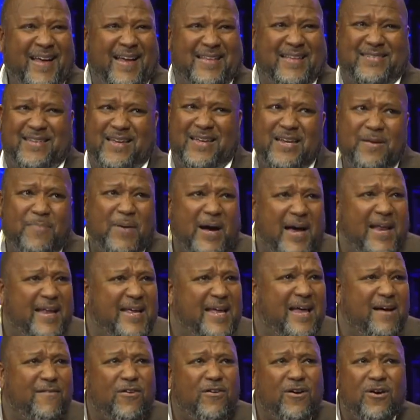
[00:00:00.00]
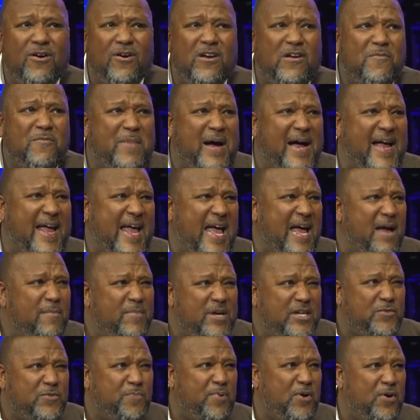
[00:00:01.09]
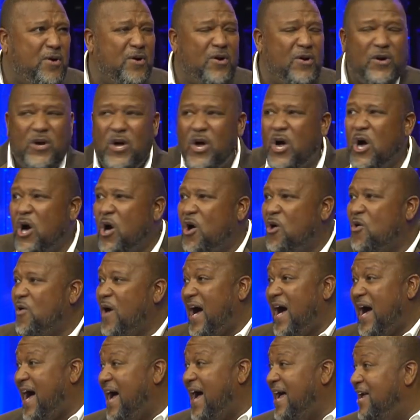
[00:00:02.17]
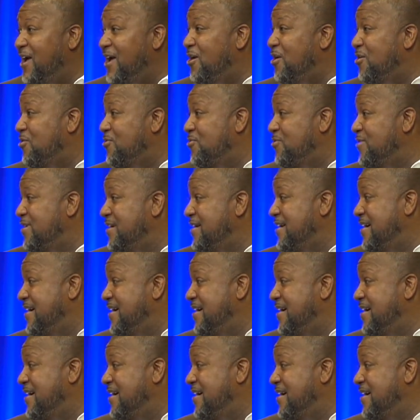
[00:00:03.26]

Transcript: Has anybody ever heard of Miamisburg, Ohio?